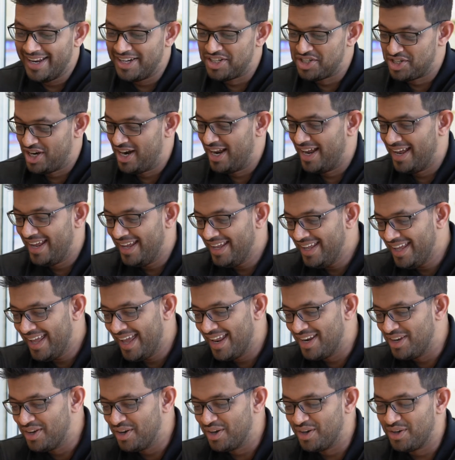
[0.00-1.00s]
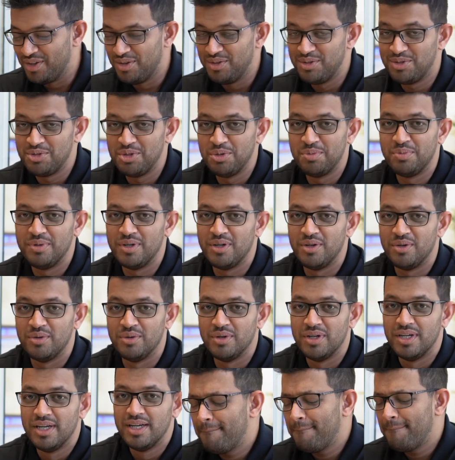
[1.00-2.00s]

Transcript: dry and you got to use super glue.